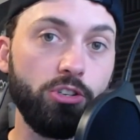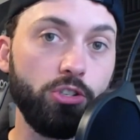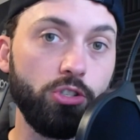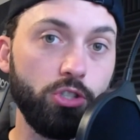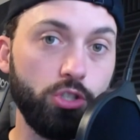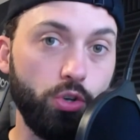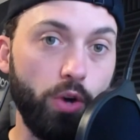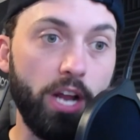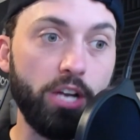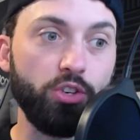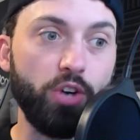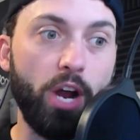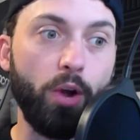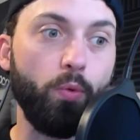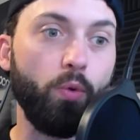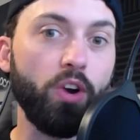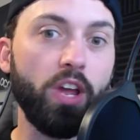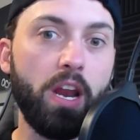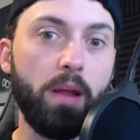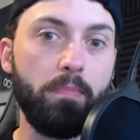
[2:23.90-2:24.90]
train track,
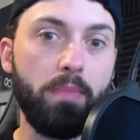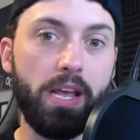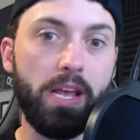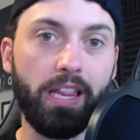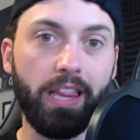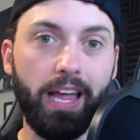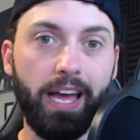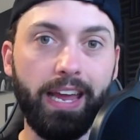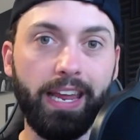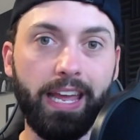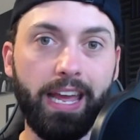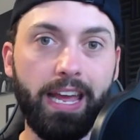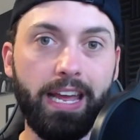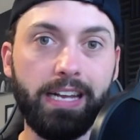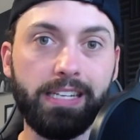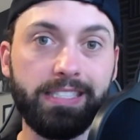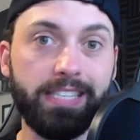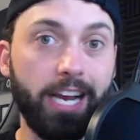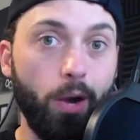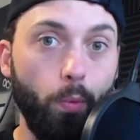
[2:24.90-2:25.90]
we're going to be like a
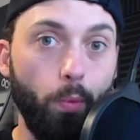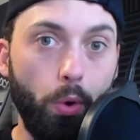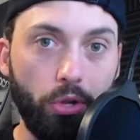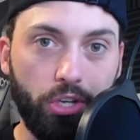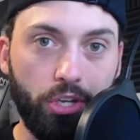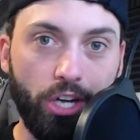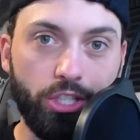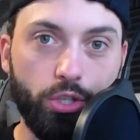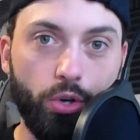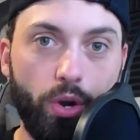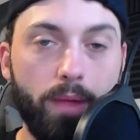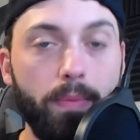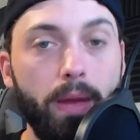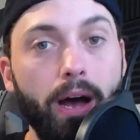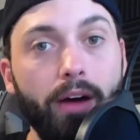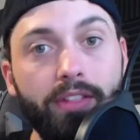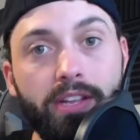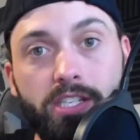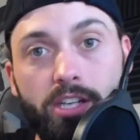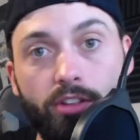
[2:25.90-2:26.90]
second world country.
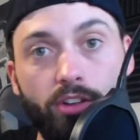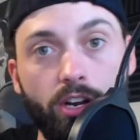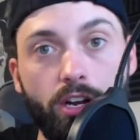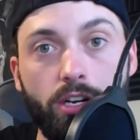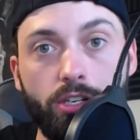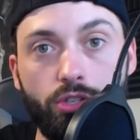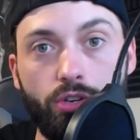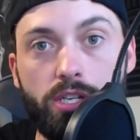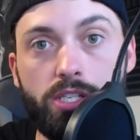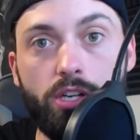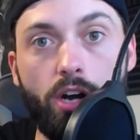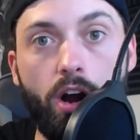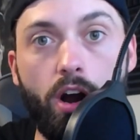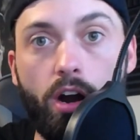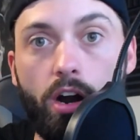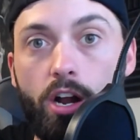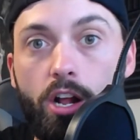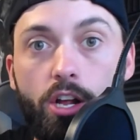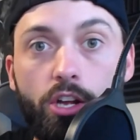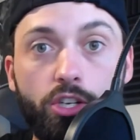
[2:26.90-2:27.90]
All these other countries
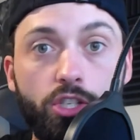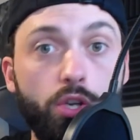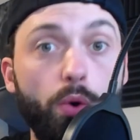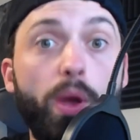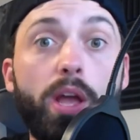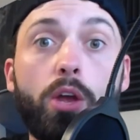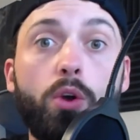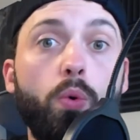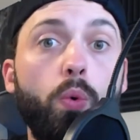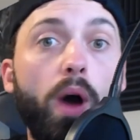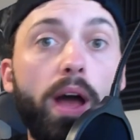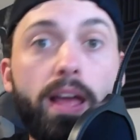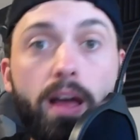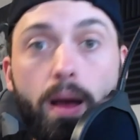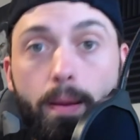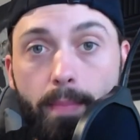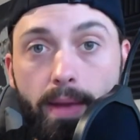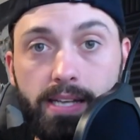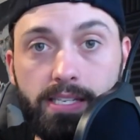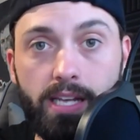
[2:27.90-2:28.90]
are doing quite
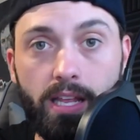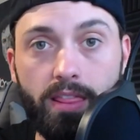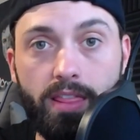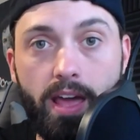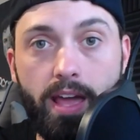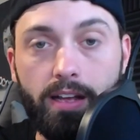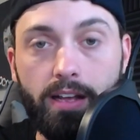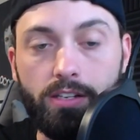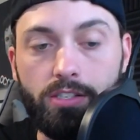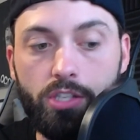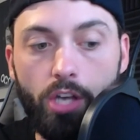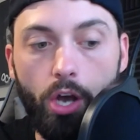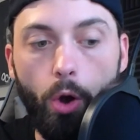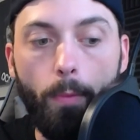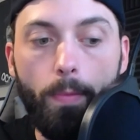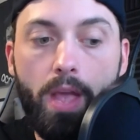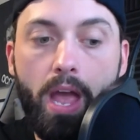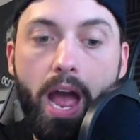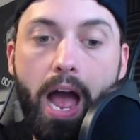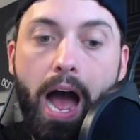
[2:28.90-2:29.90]
amazing things. So
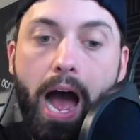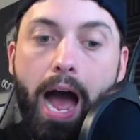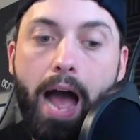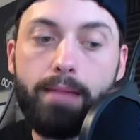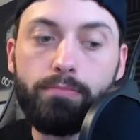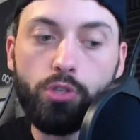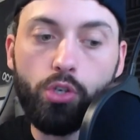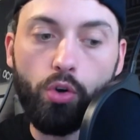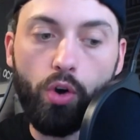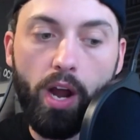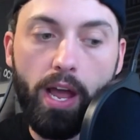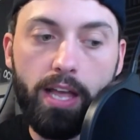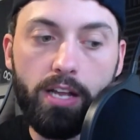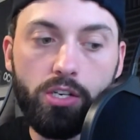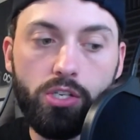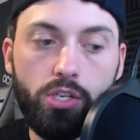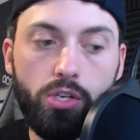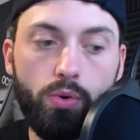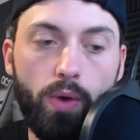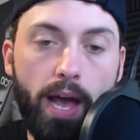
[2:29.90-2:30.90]
I'm trying
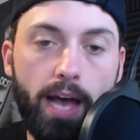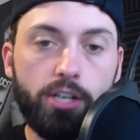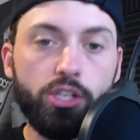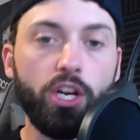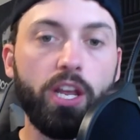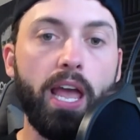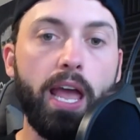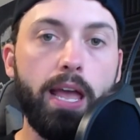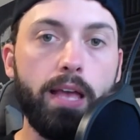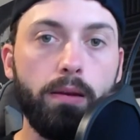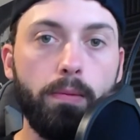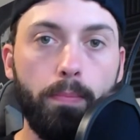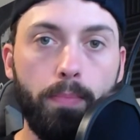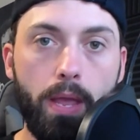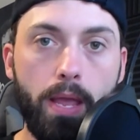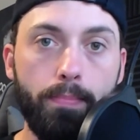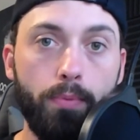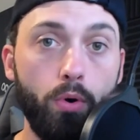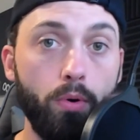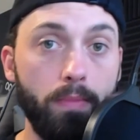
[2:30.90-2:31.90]
to educate
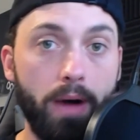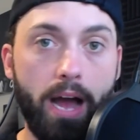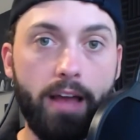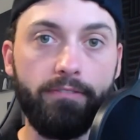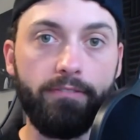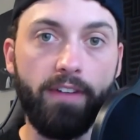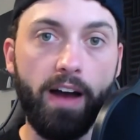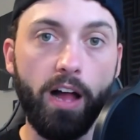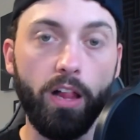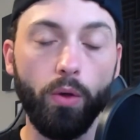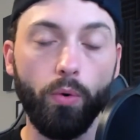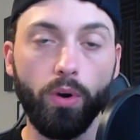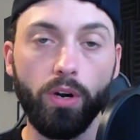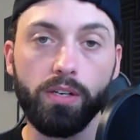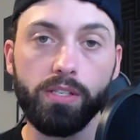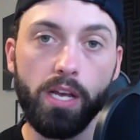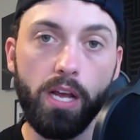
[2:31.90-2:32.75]
people, my followers,